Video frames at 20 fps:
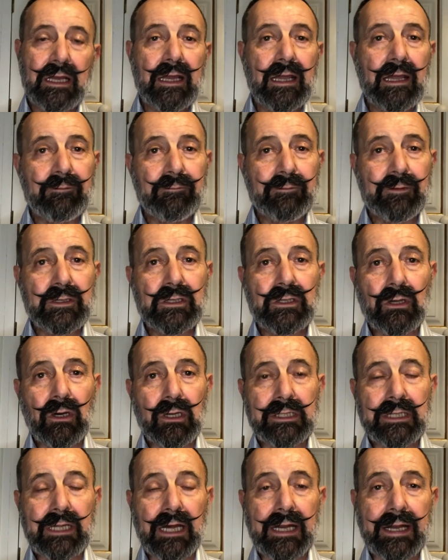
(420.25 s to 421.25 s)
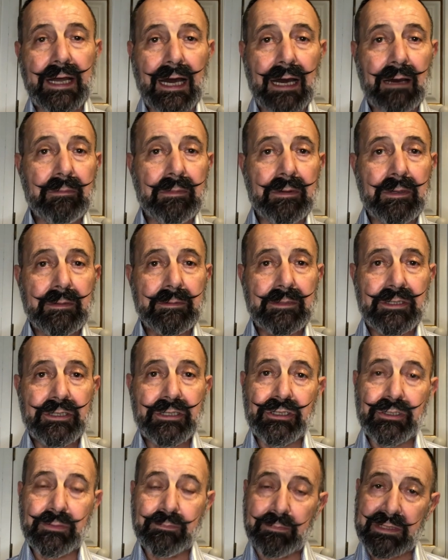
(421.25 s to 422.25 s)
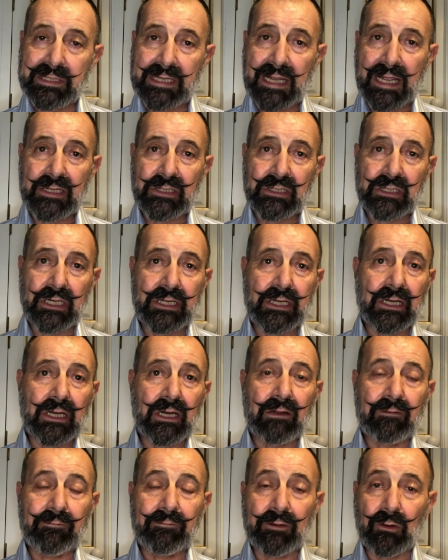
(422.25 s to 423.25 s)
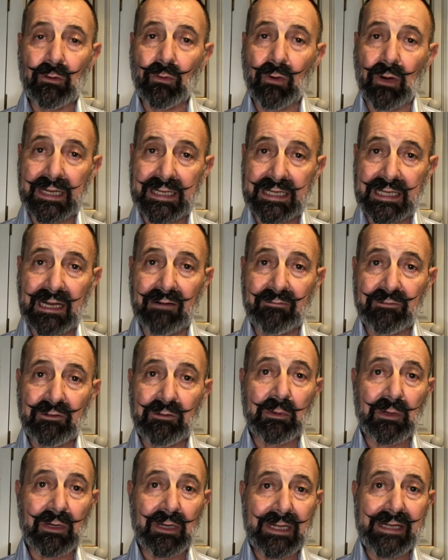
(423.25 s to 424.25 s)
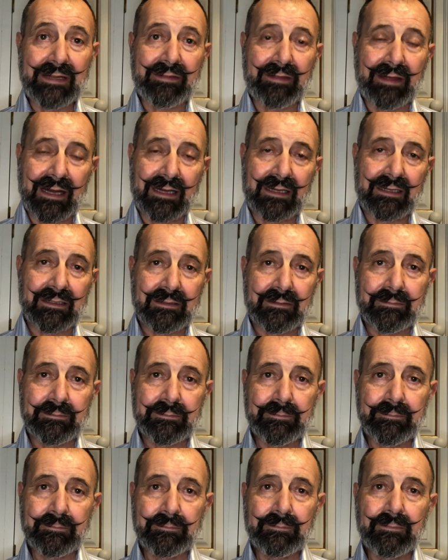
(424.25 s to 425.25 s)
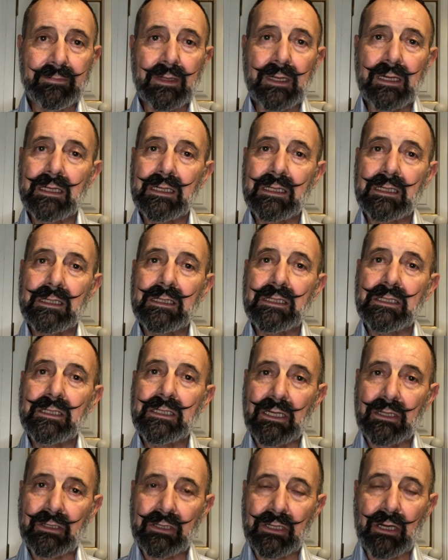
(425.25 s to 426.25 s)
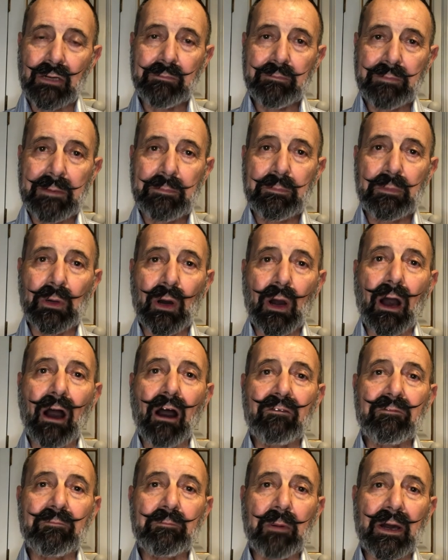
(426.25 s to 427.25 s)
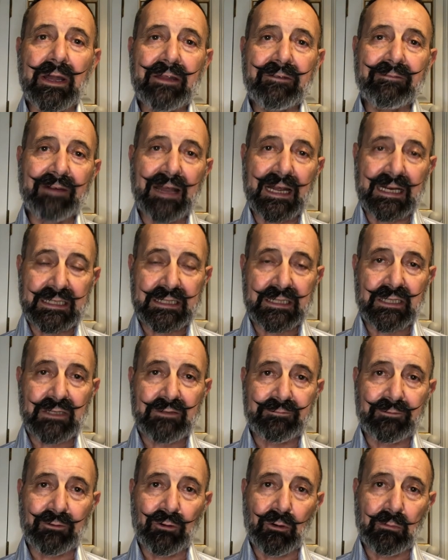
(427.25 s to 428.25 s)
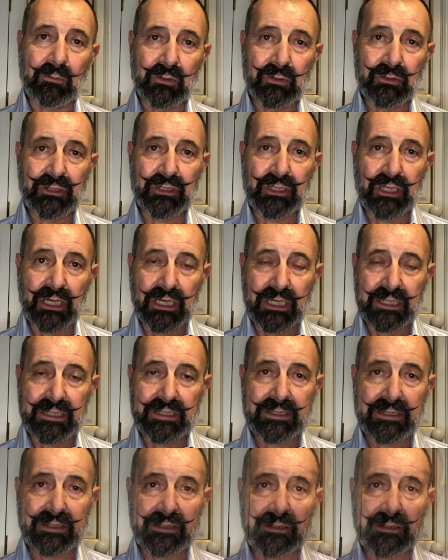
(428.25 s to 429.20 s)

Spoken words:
If it's not done up, potentially you're going to feel quite comfortable in that. So don't be put off by the fact it's a formal shirt.